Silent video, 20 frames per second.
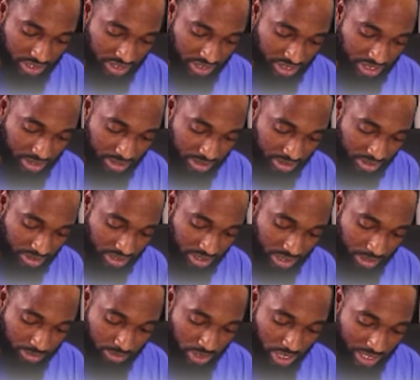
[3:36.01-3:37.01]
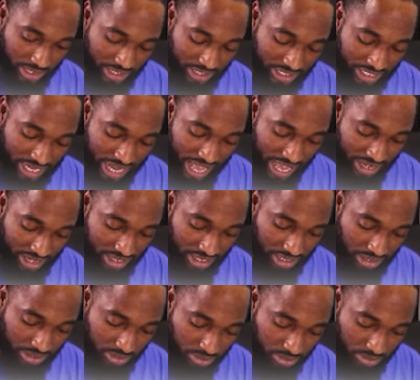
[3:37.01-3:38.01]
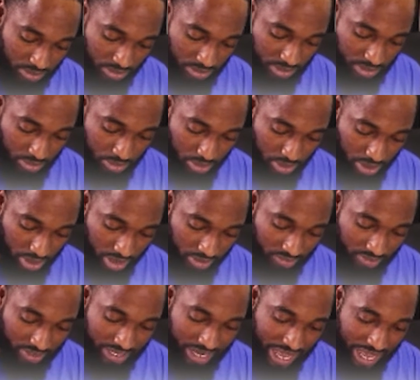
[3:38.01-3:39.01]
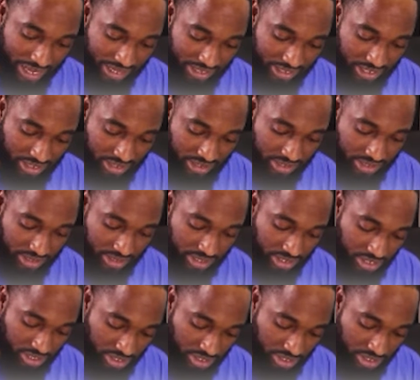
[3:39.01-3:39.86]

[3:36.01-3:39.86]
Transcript: you're subtracting the diagonals, the product of the diagonals.